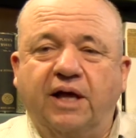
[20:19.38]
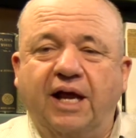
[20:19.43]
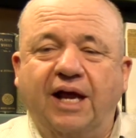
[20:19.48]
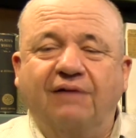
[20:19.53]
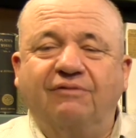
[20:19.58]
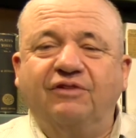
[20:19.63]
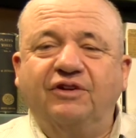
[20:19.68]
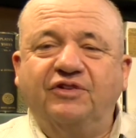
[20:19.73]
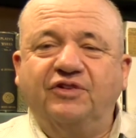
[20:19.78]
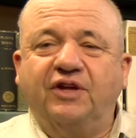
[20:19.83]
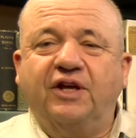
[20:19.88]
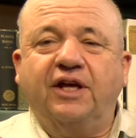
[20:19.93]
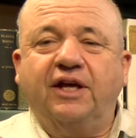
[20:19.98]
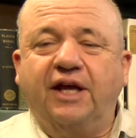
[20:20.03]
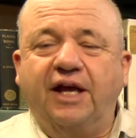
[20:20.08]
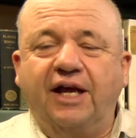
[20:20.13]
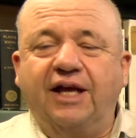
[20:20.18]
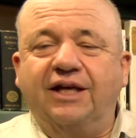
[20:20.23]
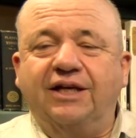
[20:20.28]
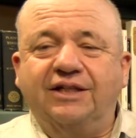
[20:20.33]

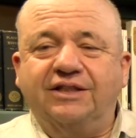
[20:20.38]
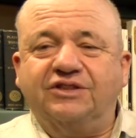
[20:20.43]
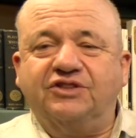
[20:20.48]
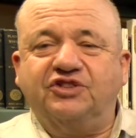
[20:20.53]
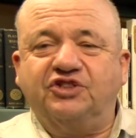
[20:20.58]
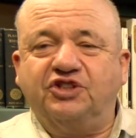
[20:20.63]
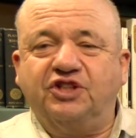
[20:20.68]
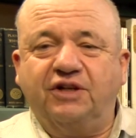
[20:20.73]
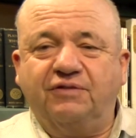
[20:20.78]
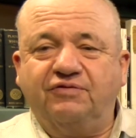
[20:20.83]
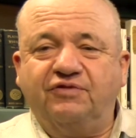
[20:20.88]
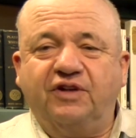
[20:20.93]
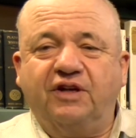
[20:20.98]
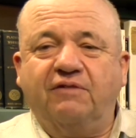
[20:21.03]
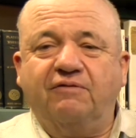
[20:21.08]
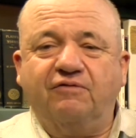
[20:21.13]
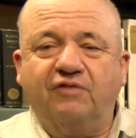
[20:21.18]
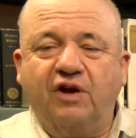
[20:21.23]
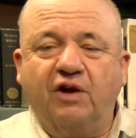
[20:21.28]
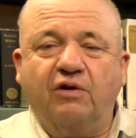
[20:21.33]
Everything is
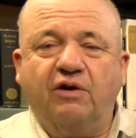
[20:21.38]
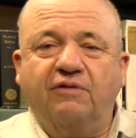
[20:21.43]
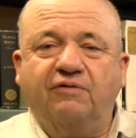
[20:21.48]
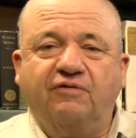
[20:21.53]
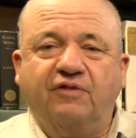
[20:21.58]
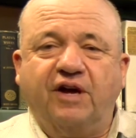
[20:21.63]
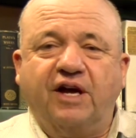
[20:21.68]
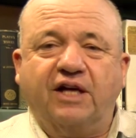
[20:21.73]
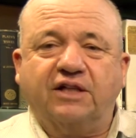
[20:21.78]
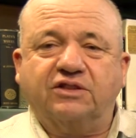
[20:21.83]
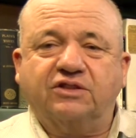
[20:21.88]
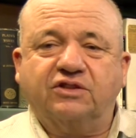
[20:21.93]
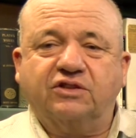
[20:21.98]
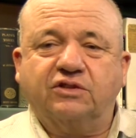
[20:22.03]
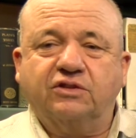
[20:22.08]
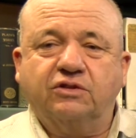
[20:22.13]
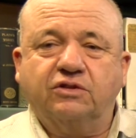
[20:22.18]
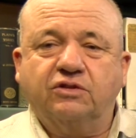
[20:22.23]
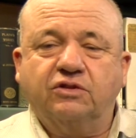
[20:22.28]
shifting very fast.